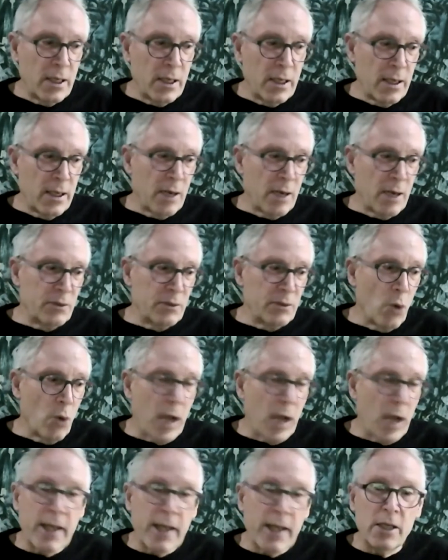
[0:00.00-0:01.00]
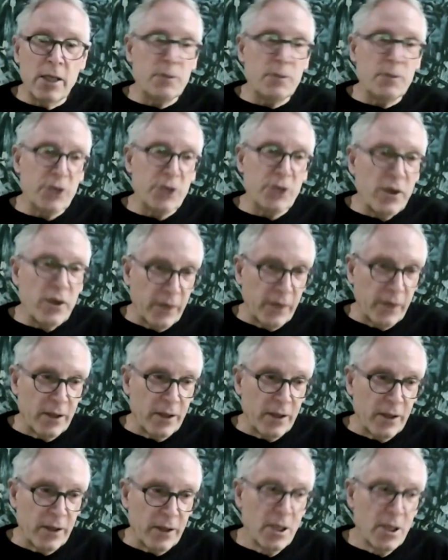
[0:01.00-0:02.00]
was more like an observer
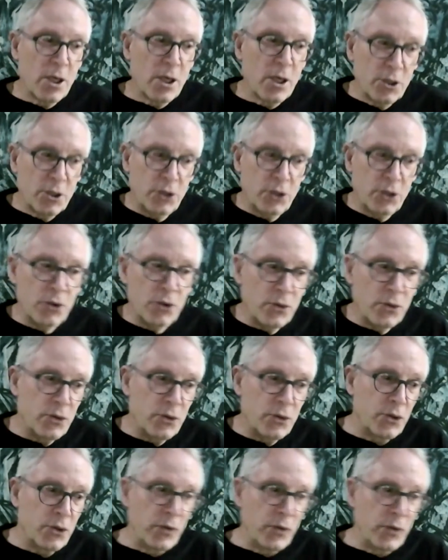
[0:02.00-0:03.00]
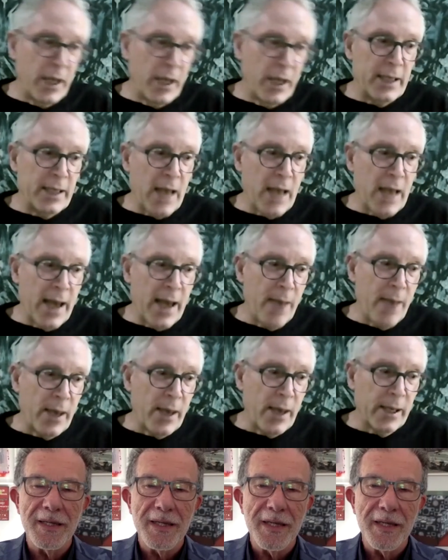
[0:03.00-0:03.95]
to their dynamic.